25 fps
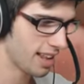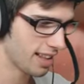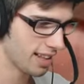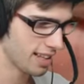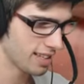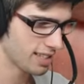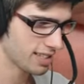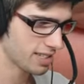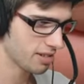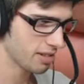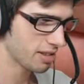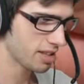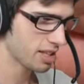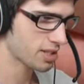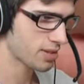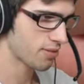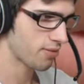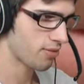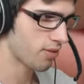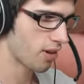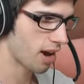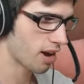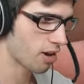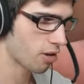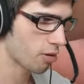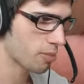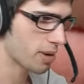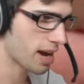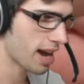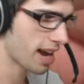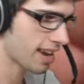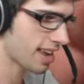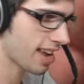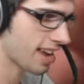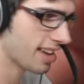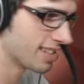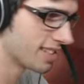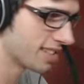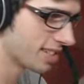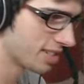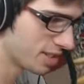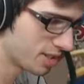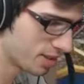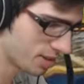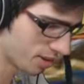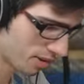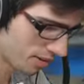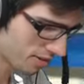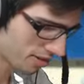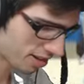And let's see what this final pack has in
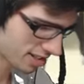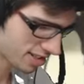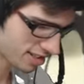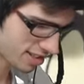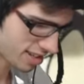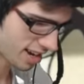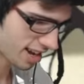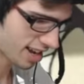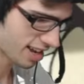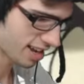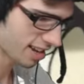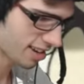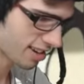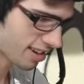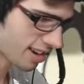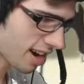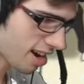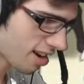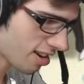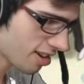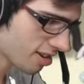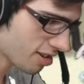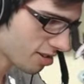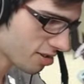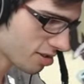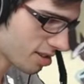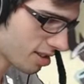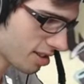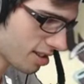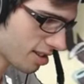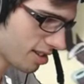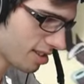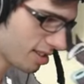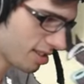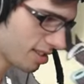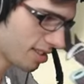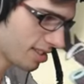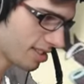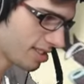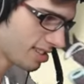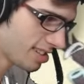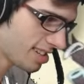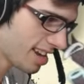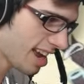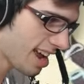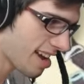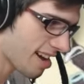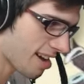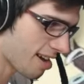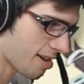store for us today in Gyarados.
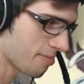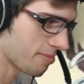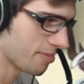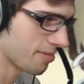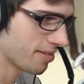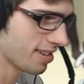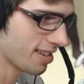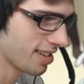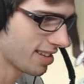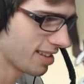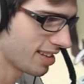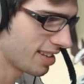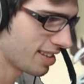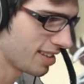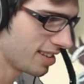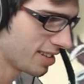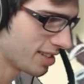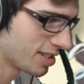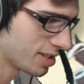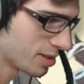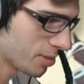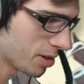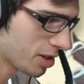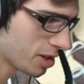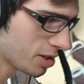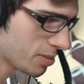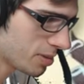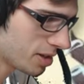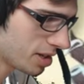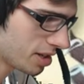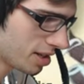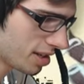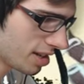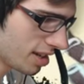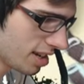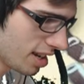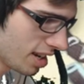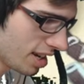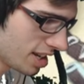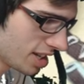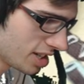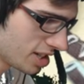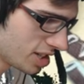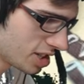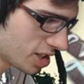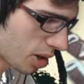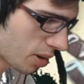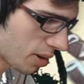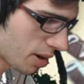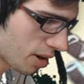Stay up. It's supposed to be
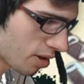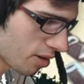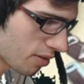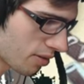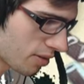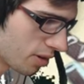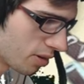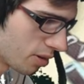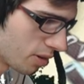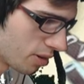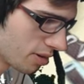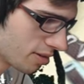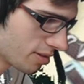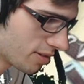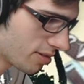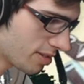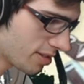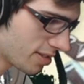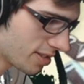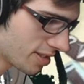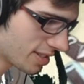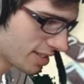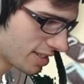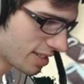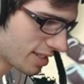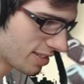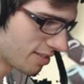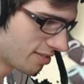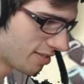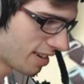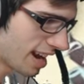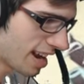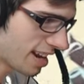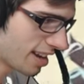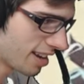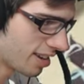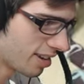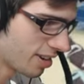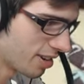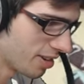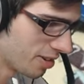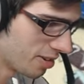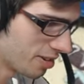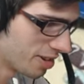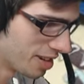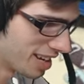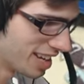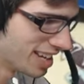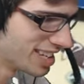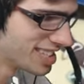showing off your red
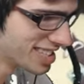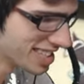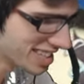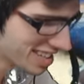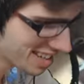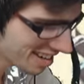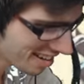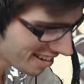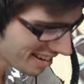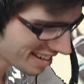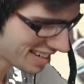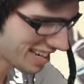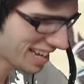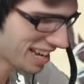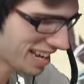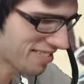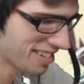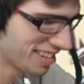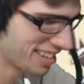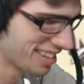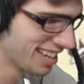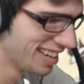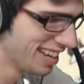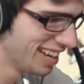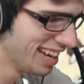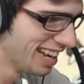goodness. God damn it.